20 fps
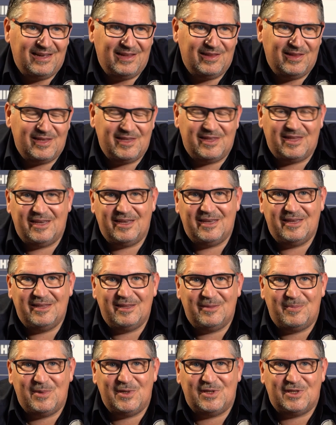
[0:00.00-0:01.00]
like the
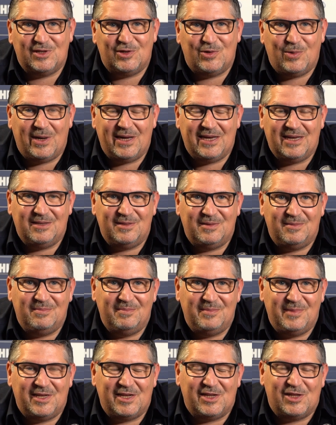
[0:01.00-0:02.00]
peace and quiet and
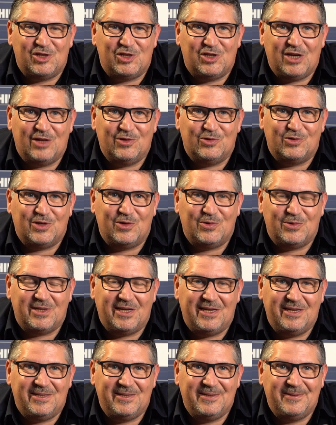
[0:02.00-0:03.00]
being in the shadows
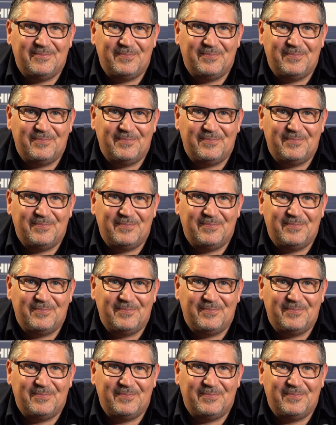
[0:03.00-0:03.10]
outside.